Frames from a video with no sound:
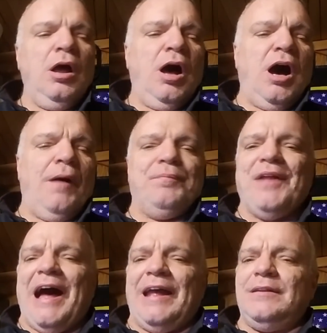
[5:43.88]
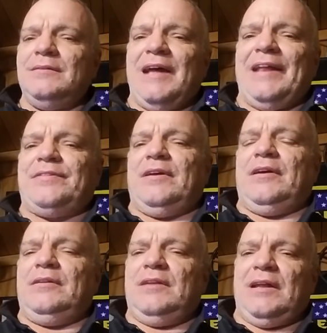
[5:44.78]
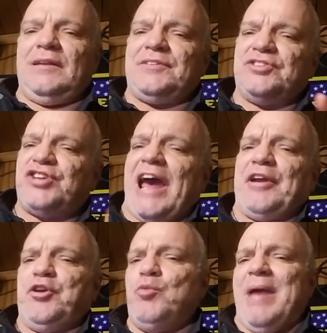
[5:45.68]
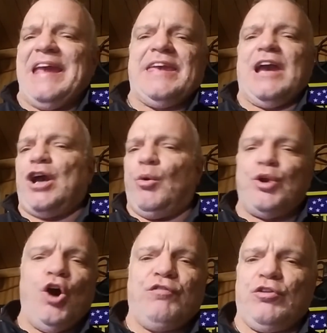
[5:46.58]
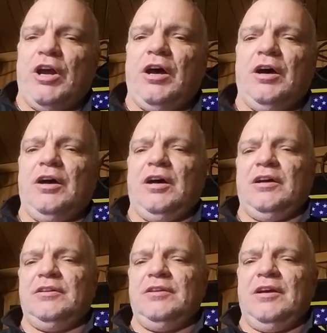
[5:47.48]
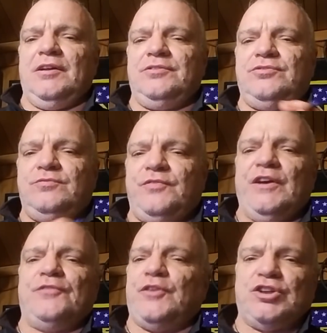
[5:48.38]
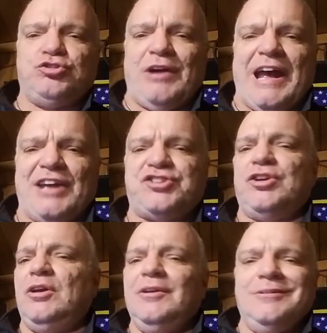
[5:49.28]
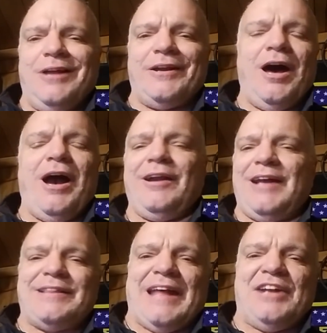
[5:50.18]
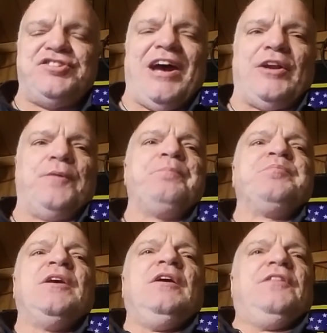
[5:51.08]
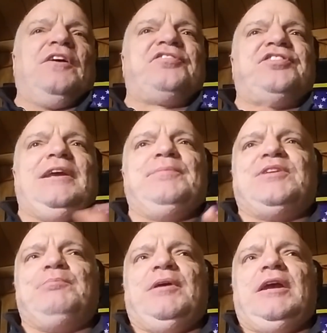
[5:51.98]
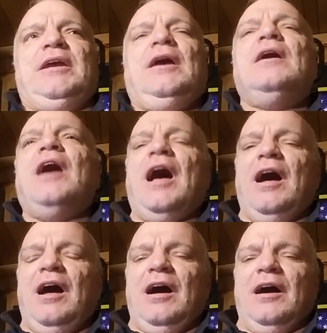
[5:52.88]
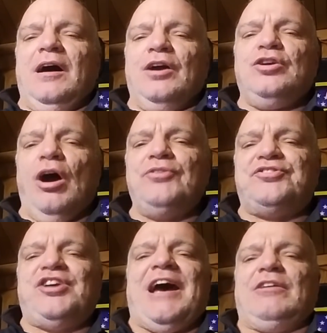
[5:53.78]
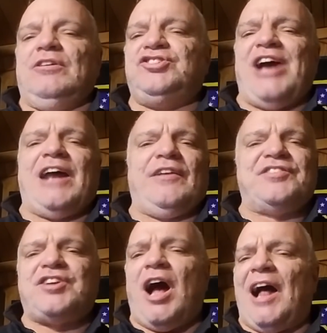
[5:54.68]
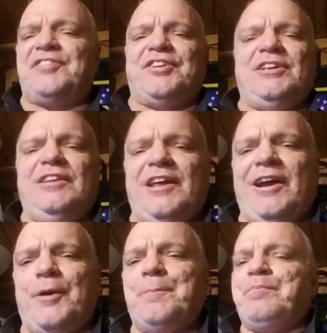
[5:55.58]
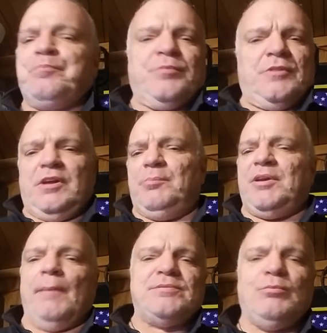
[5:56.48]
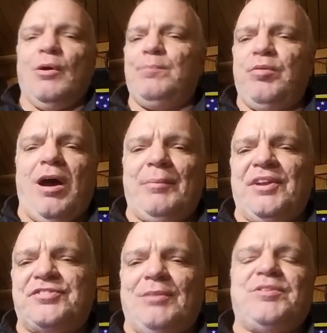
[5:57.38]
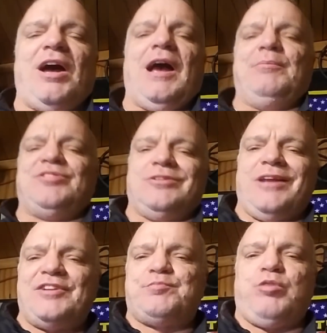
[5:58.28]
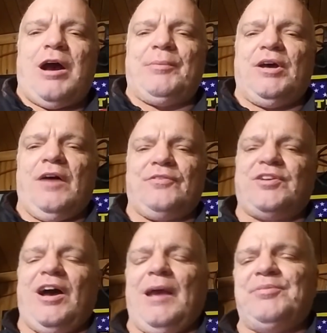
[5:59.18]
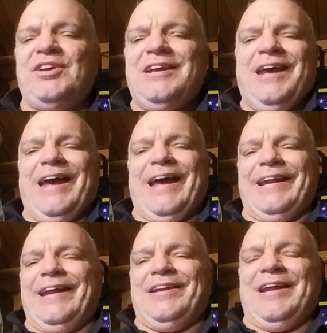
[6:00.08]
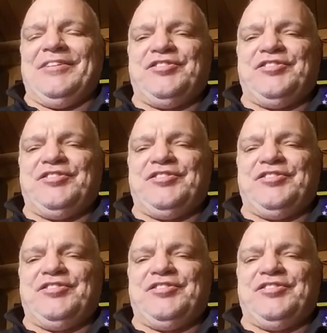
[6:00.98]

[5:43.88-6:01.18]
Not the chatter you may get going over a field full of trash, a lot of iron, not that chatter. There seems to be a ghost chatter, a chatter that's constantly there. It becomes more prominent sometimes, less prominent other times, and it